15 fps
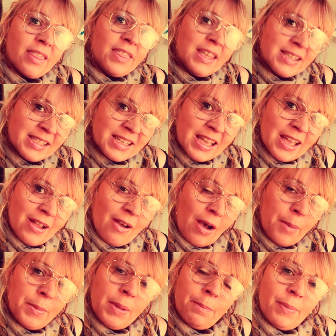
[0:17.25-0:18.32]
This year
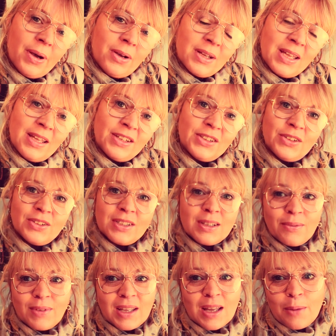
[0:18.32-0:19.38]
I'm embarking on
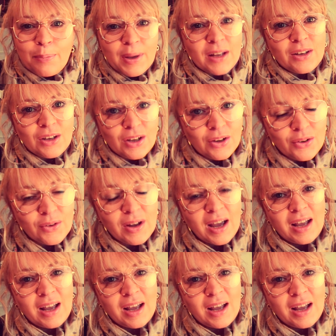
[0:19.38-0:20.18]
something a bit new